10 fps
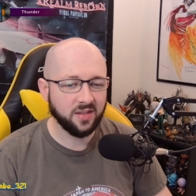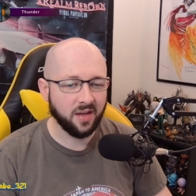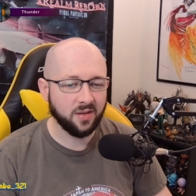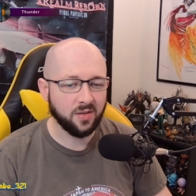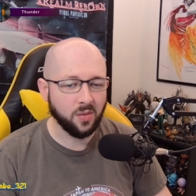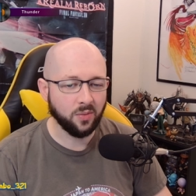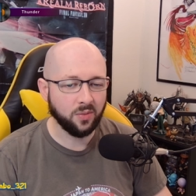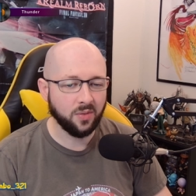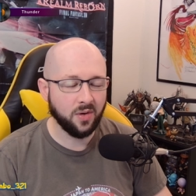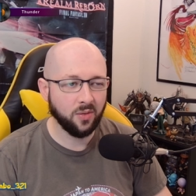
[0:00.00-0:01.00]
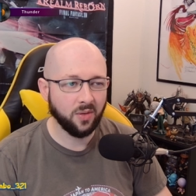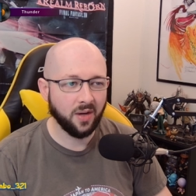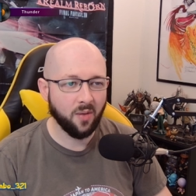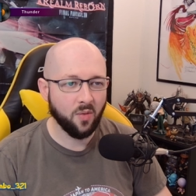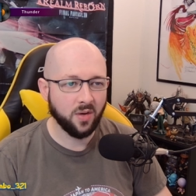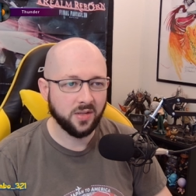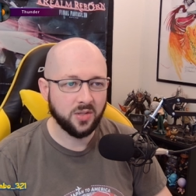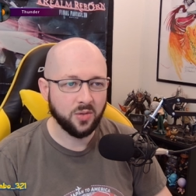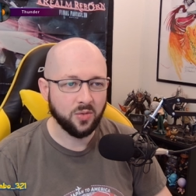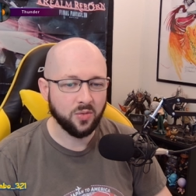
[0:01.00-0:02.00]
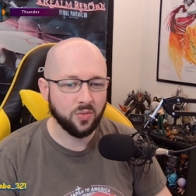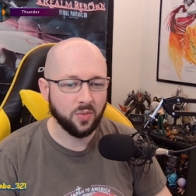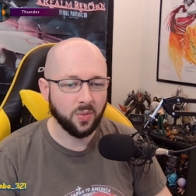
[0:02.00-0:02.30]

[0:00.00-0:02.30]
I don't know that I want to...